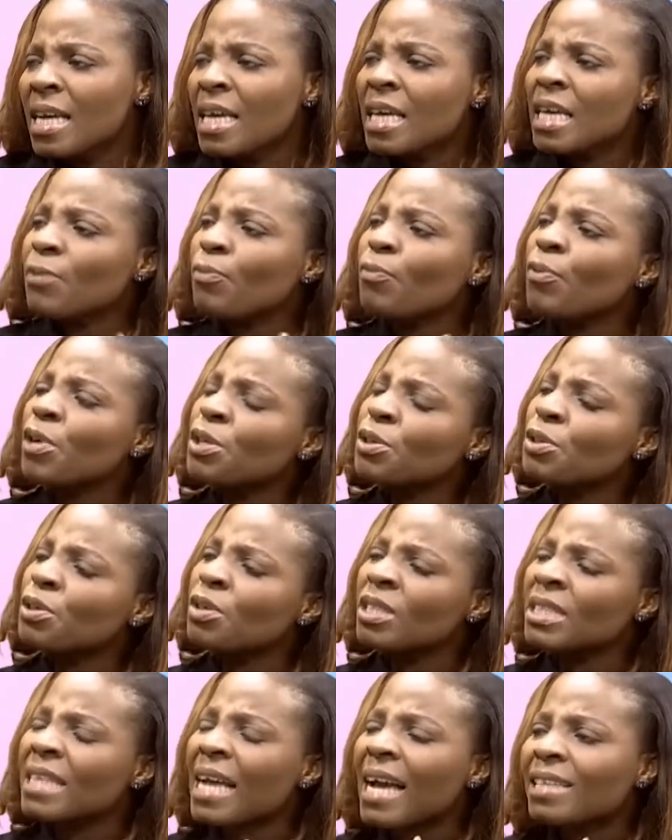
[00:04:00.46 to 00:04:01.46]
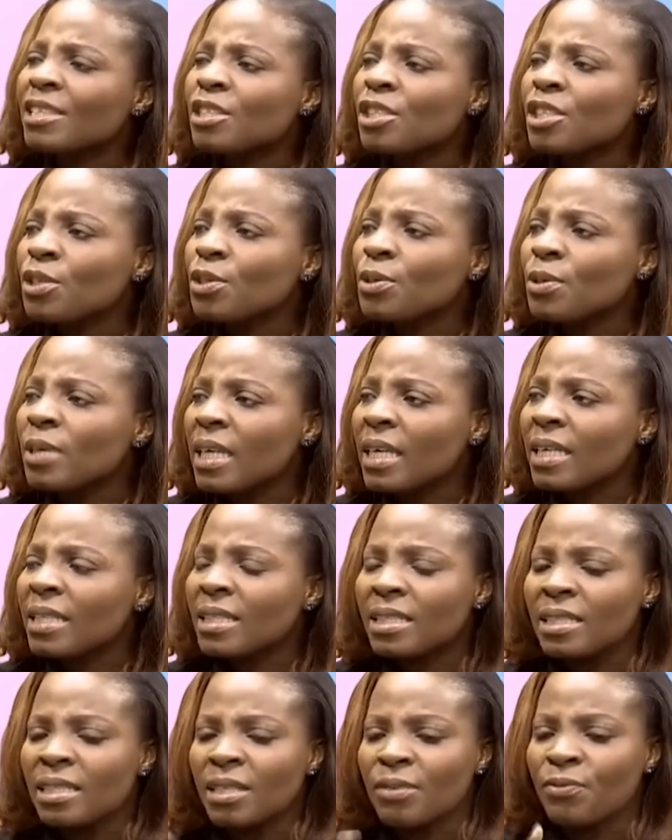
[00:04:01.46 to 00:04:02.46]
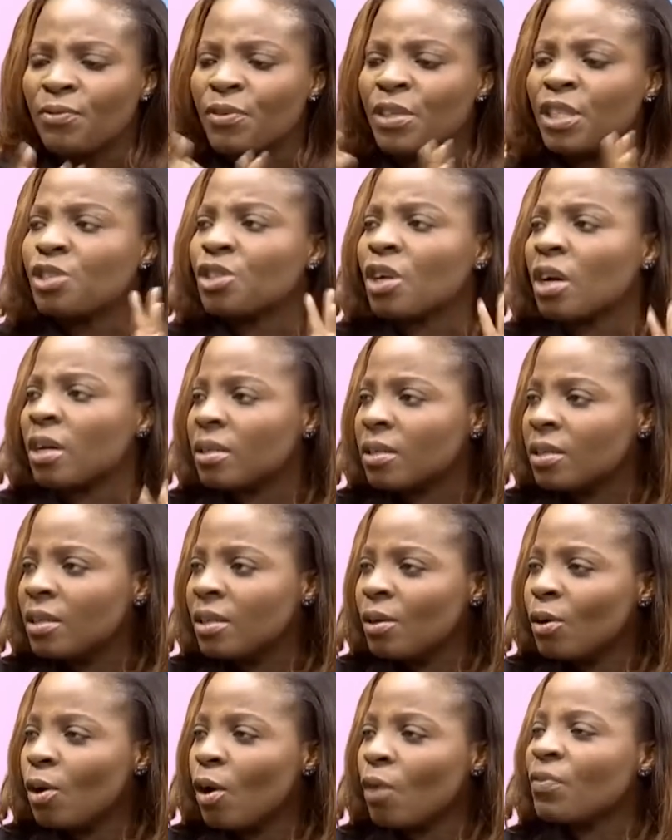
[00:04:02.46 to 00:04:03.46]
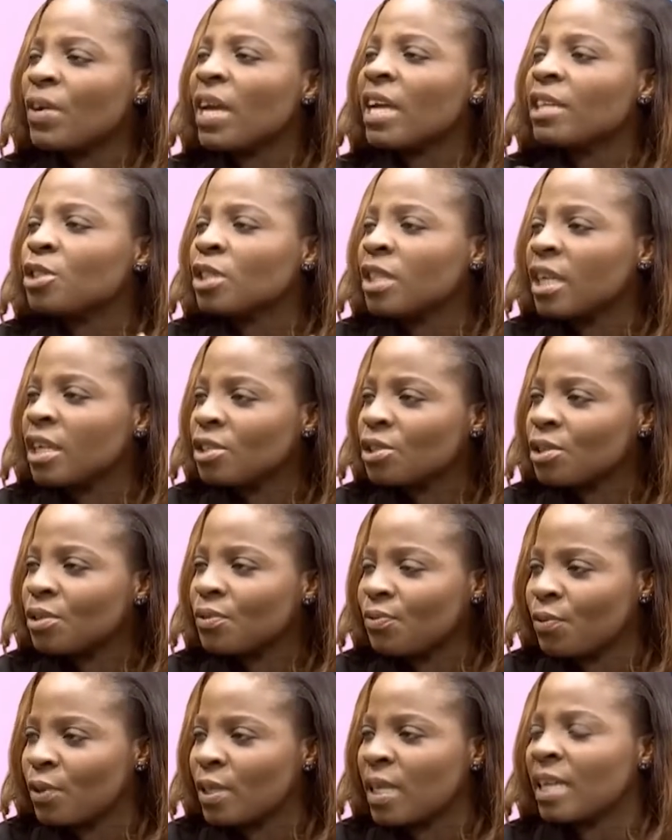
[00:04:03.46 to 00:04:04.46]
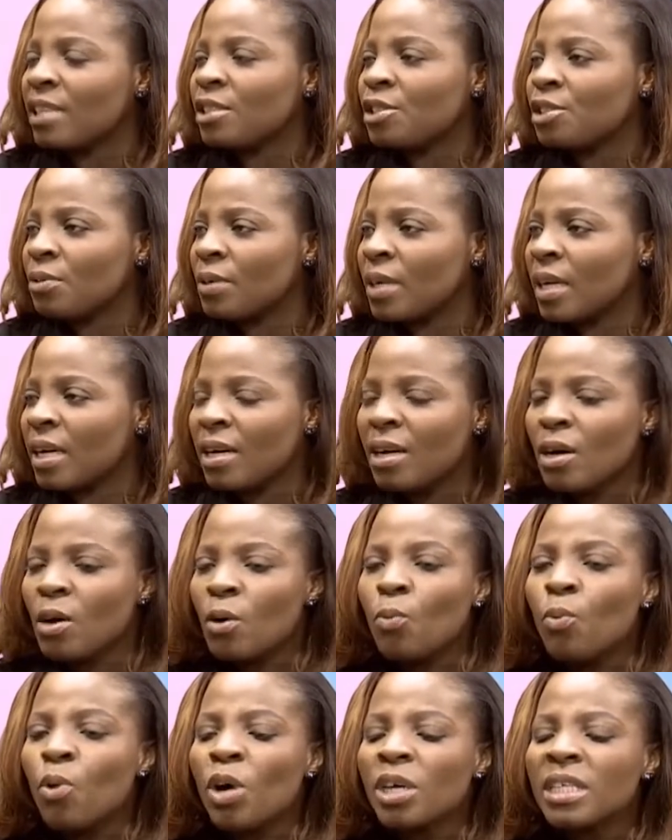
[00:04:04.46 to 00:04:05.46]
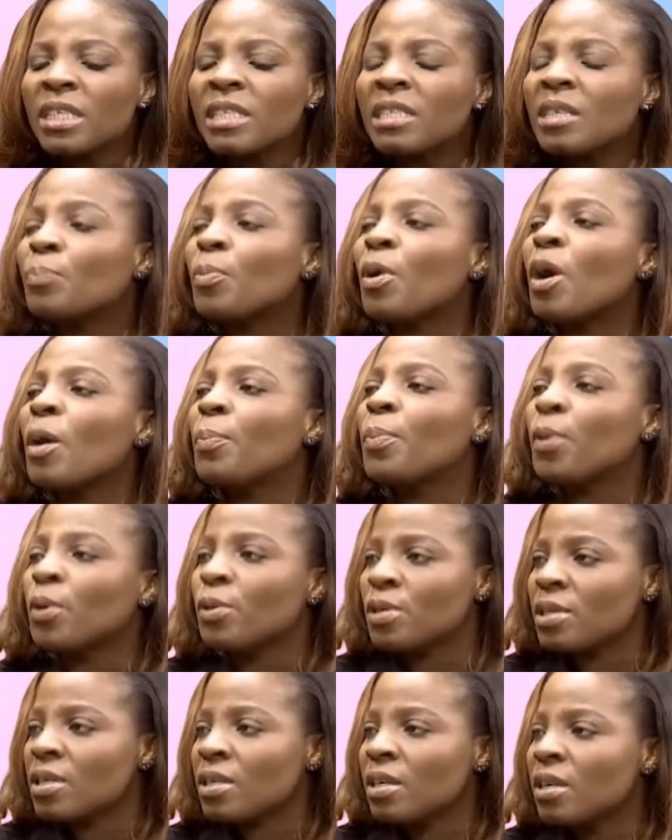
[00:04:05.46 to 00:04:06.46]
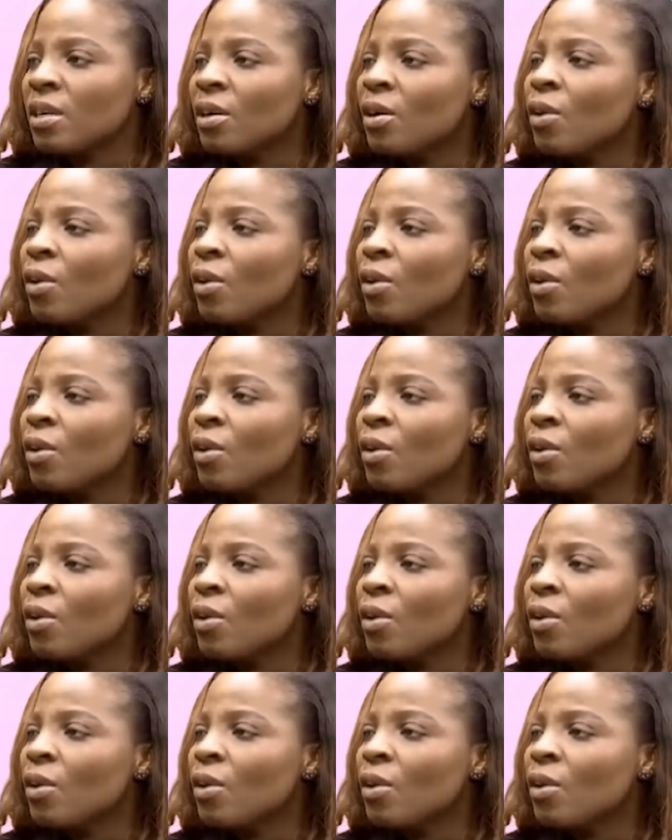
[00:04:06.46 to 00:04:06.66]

Yeah. If we do not articulate the vision of education for Nigeria, what is the purpose?